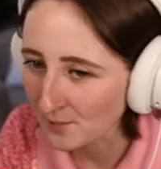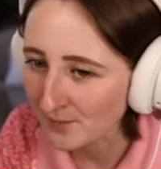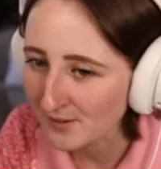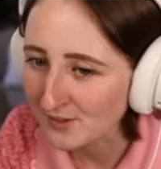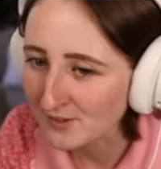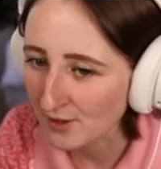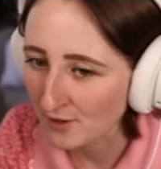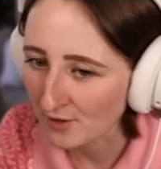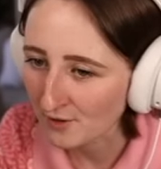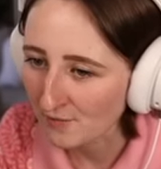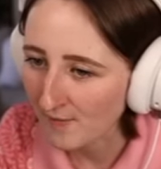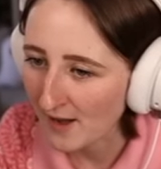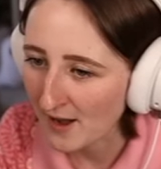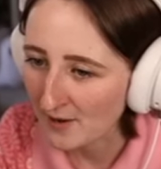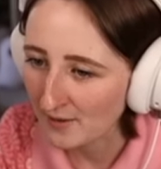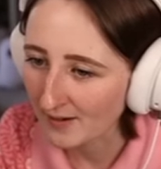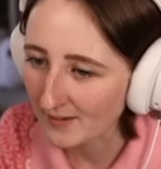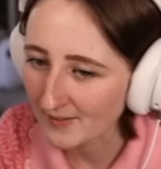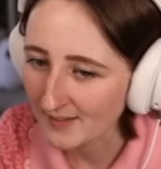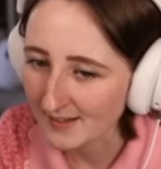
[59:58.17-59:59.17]
start a fire
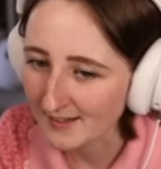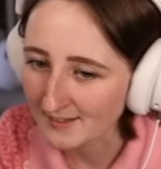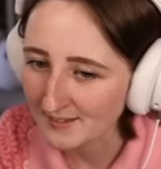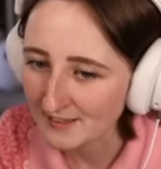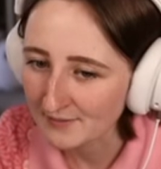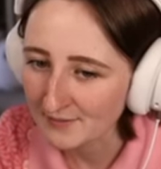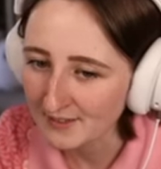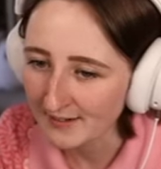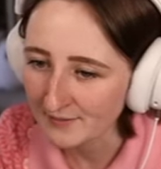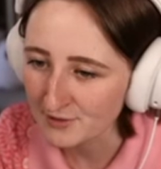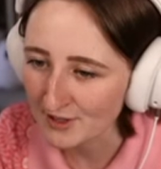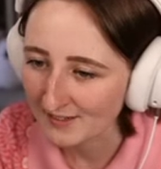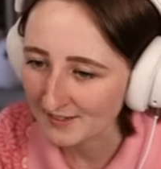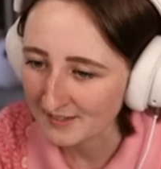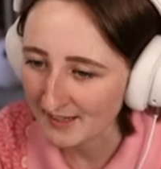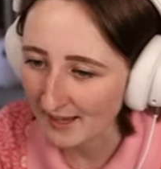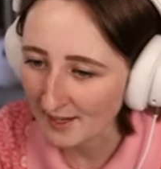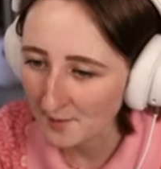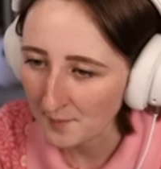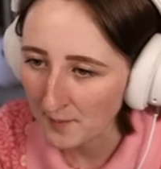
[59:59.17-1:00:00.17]
on this. Even if Jesse
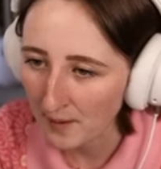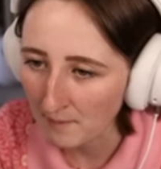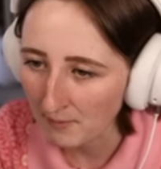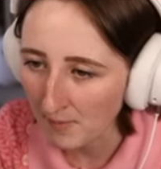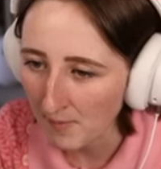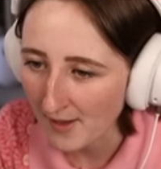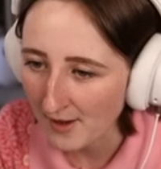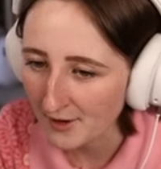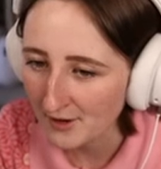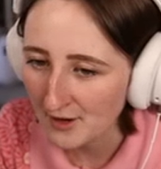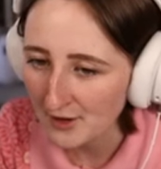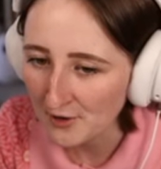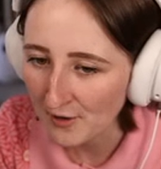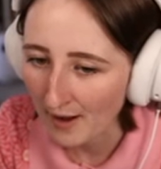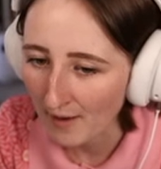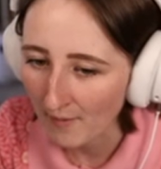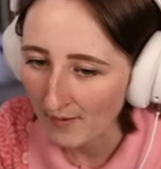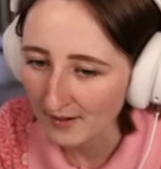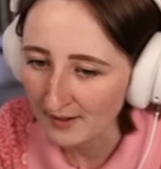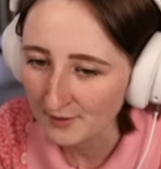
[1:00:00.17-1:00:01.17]
had a problem, I don't know
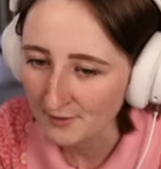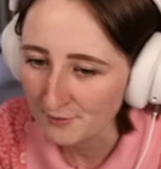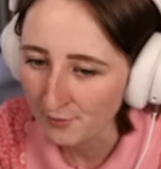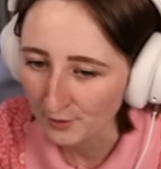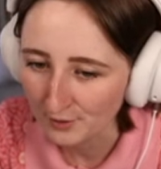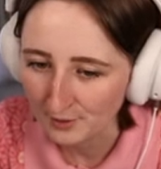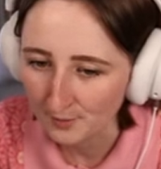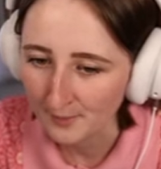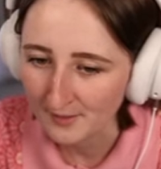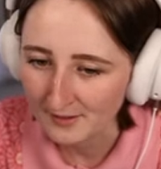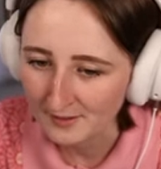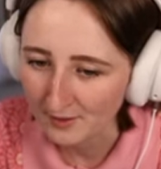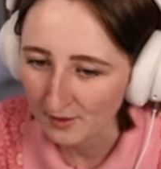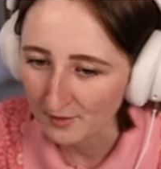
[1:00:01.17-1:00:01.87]
how I could forcibly start